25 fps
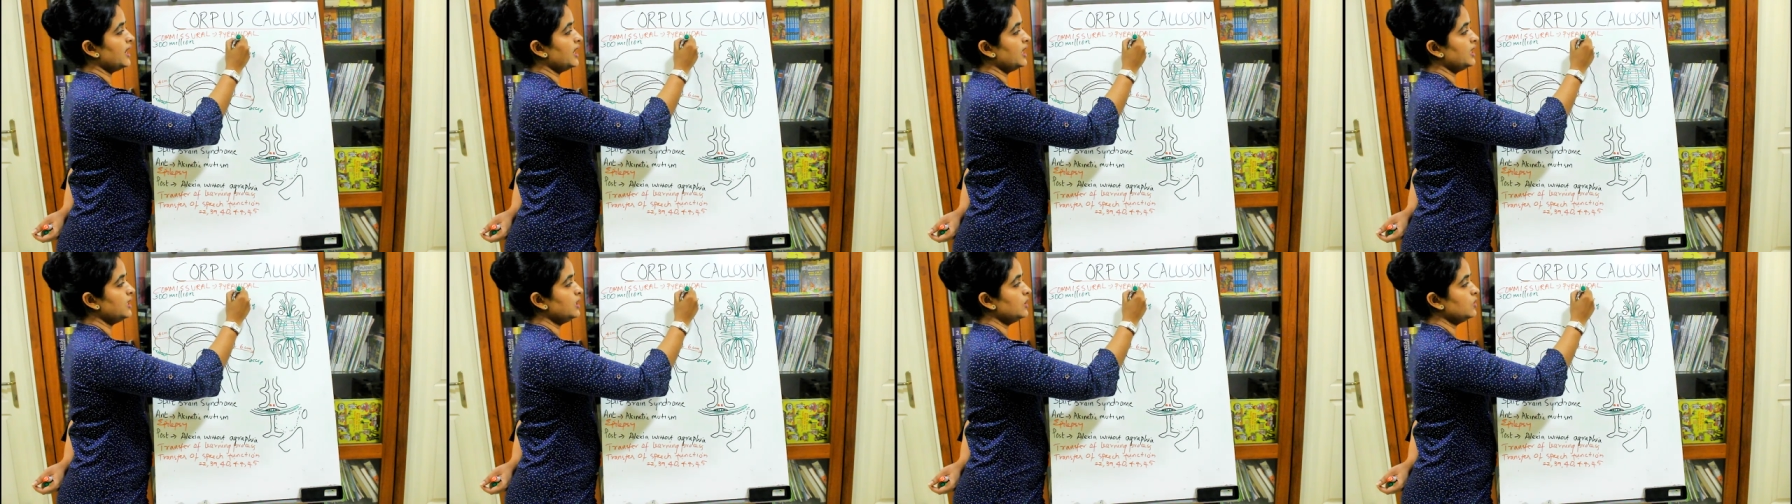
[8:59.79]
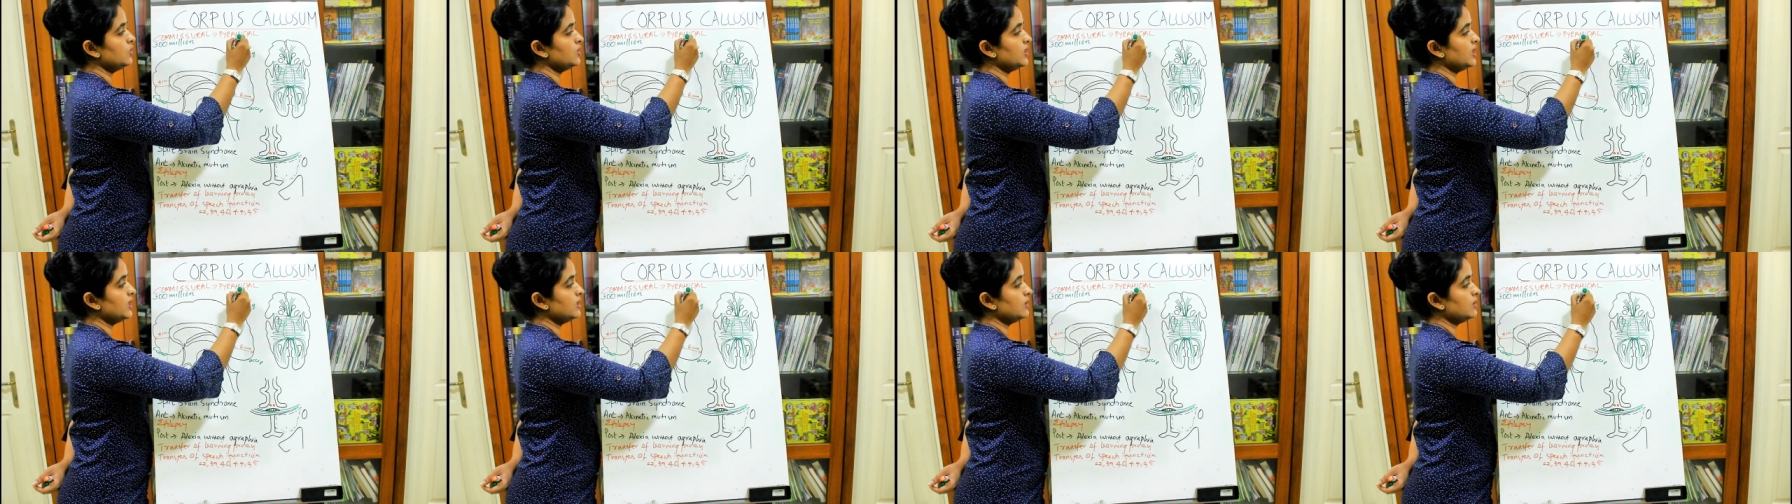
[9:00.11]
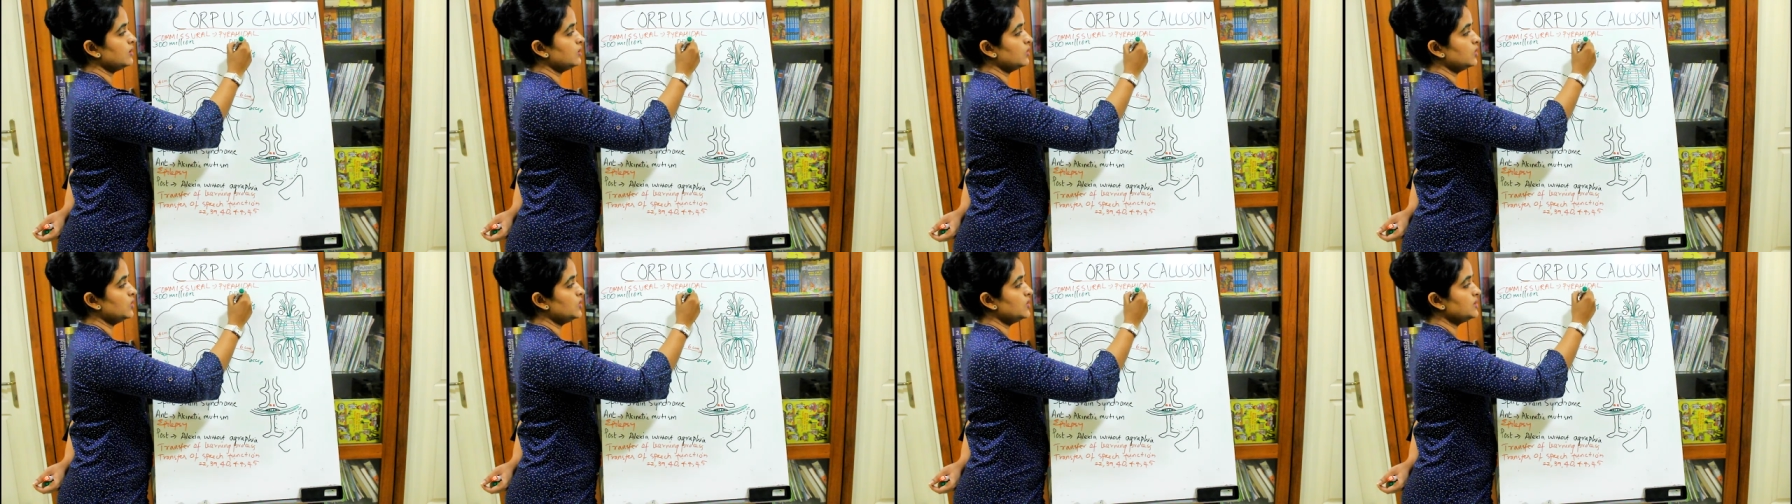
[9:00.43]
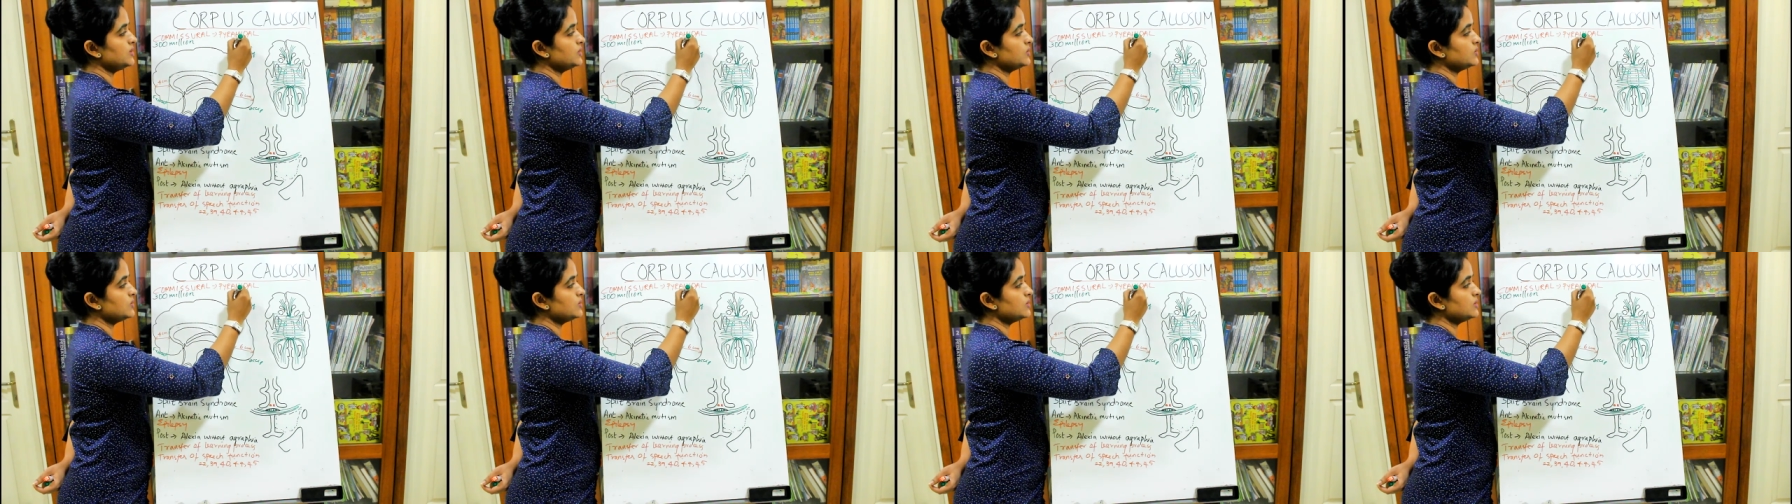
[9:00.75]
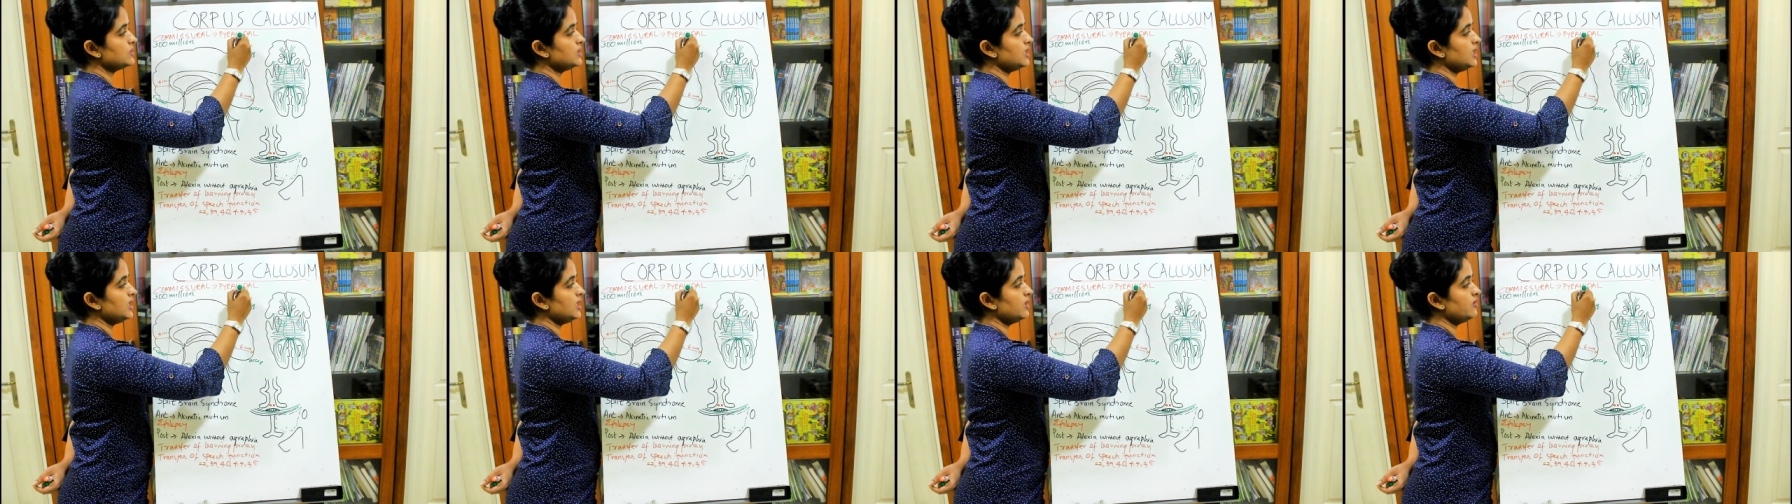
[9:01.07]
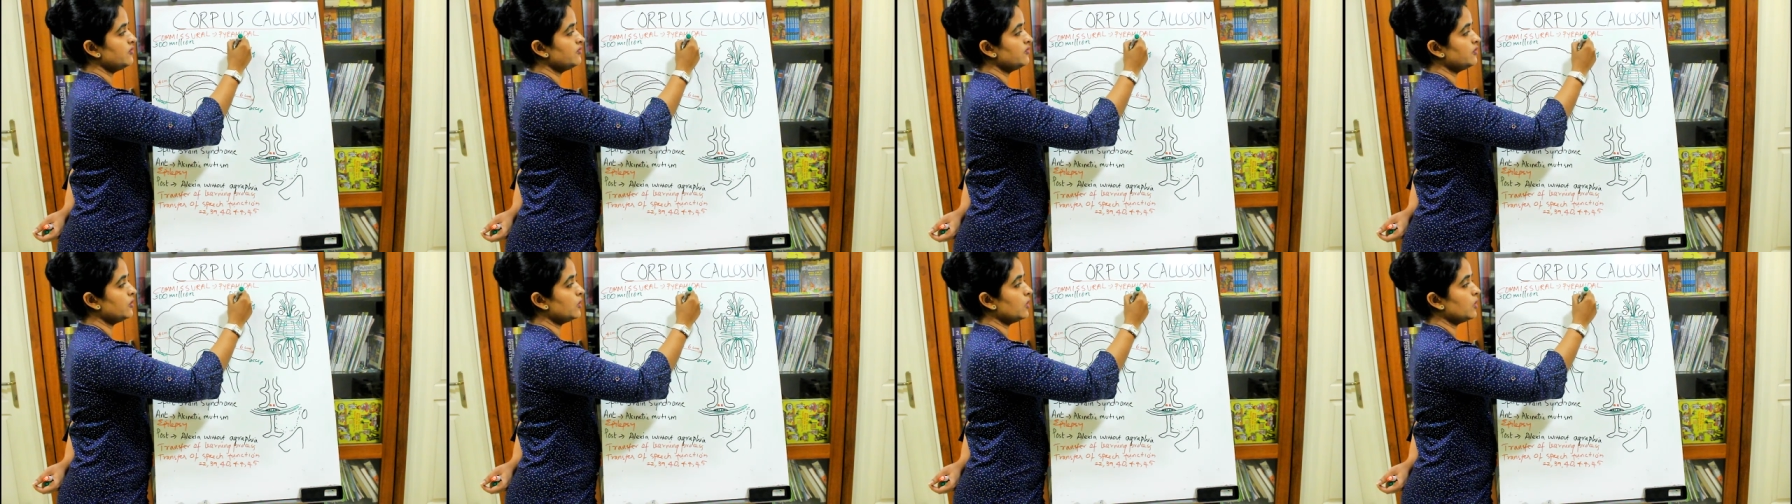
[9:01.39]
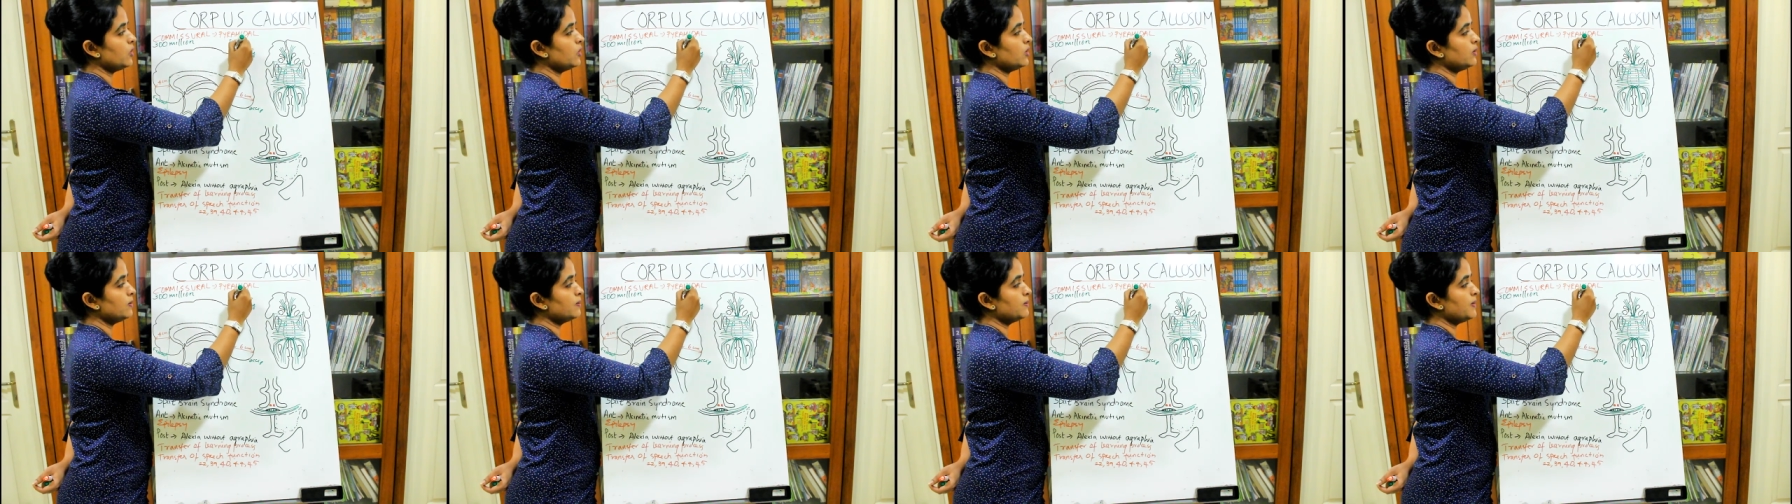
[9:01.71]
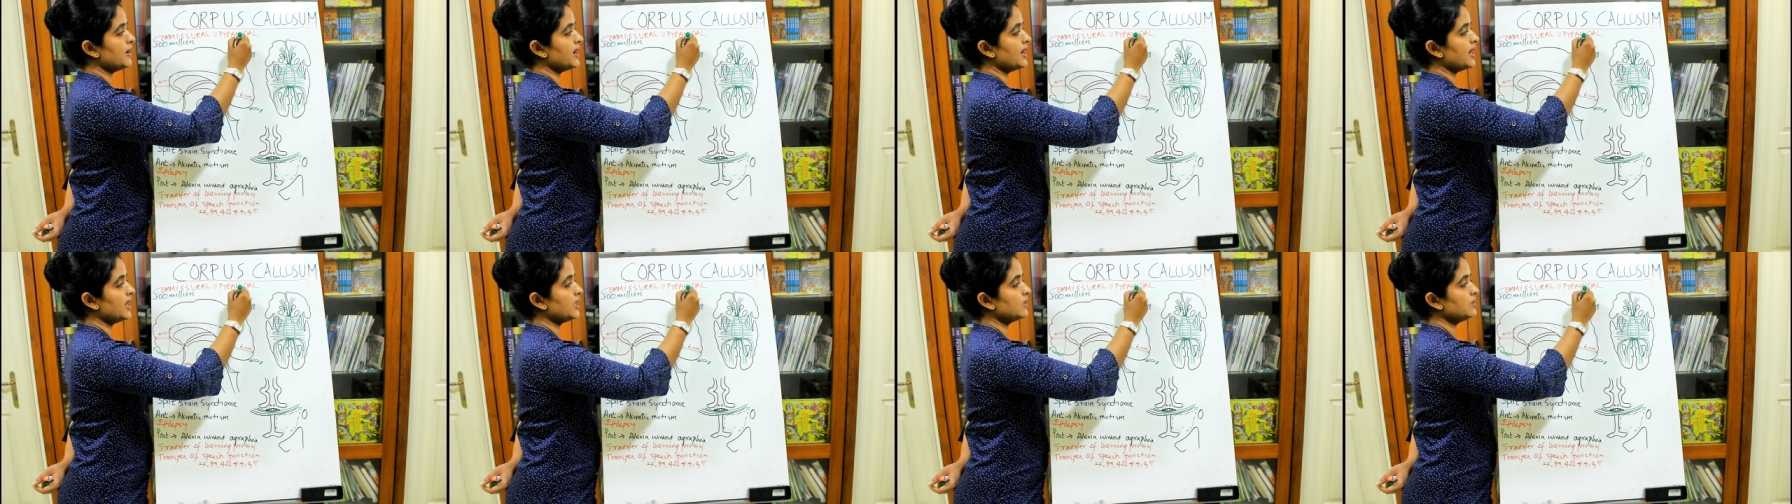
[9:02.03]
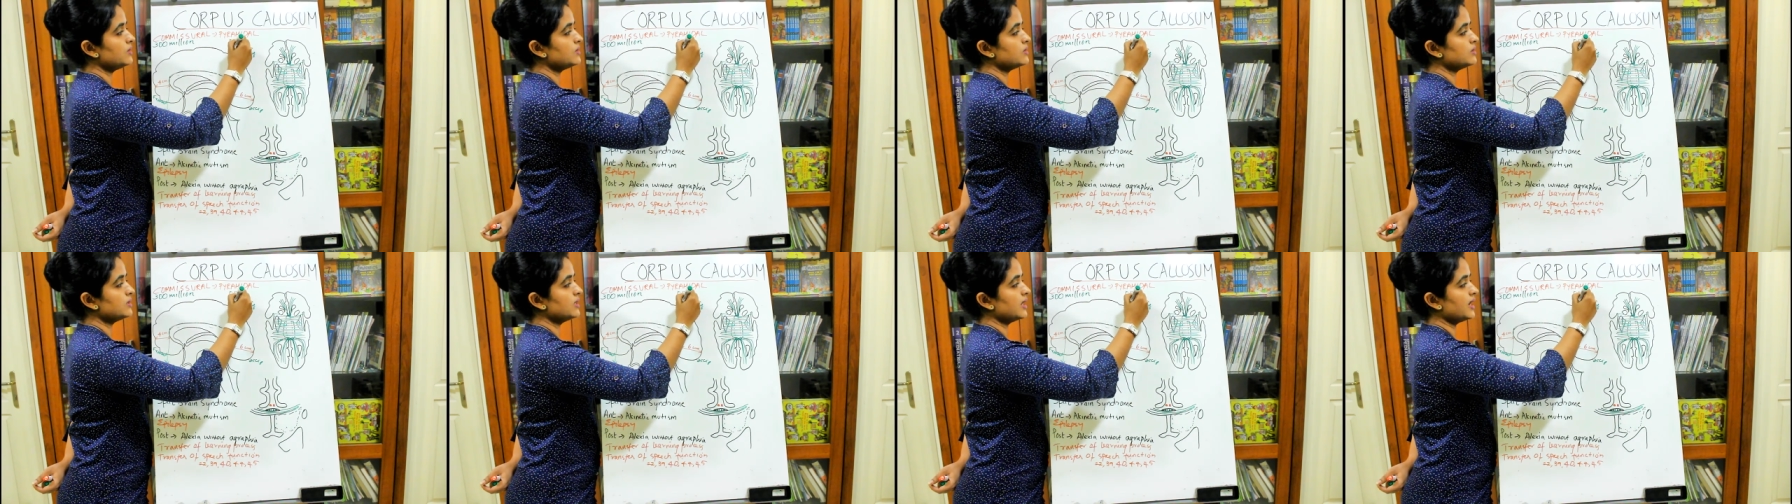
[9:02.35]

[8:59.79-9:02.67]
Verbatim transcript: and you can also see four bands